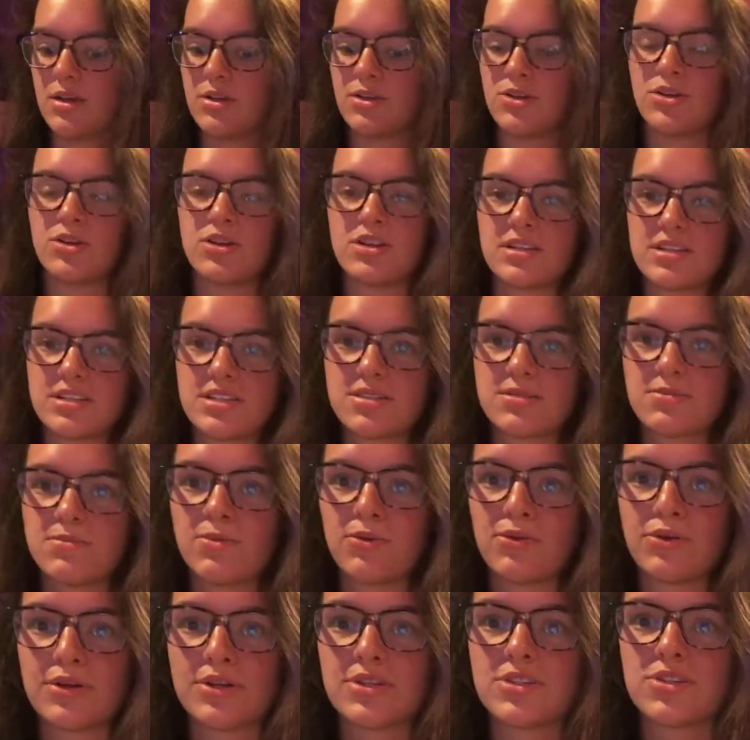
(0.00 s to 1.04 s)
good at
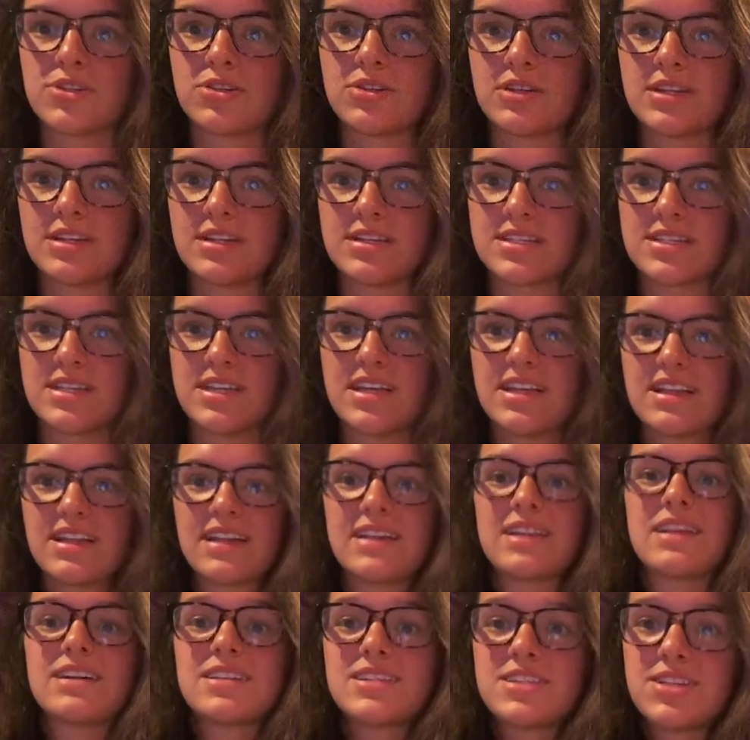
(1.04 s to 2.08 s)
sports or good at singing, like,
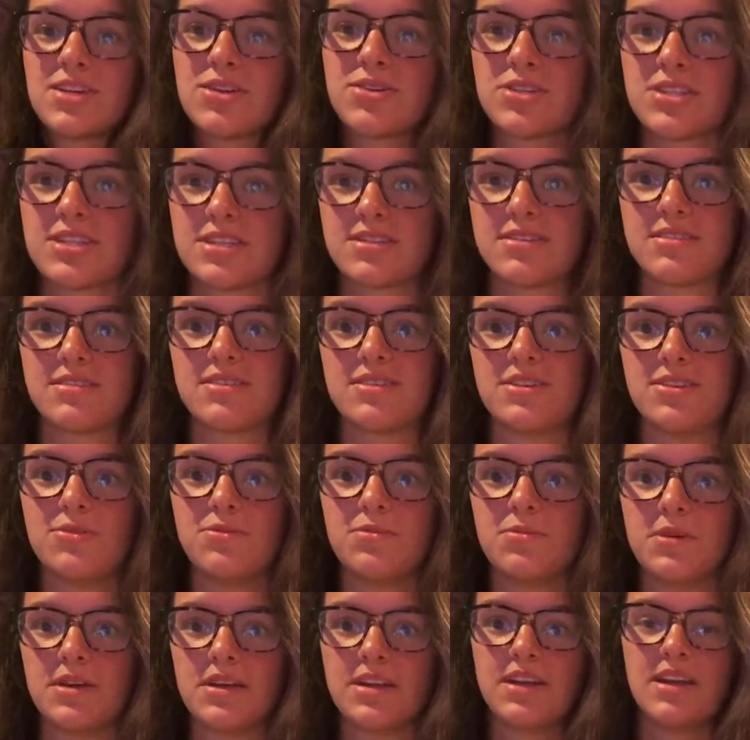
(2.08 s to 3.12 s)
that's so
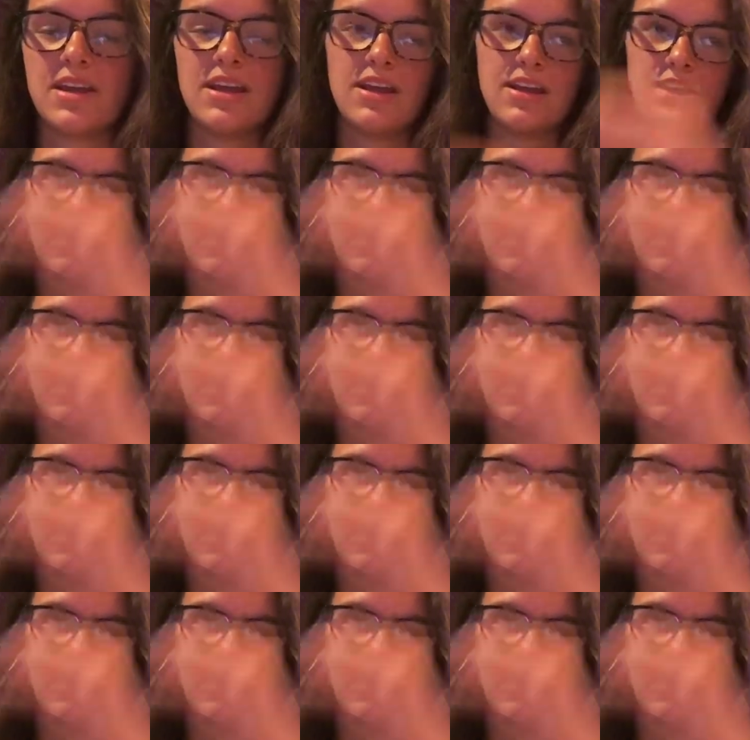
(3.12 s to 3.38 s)
stupid.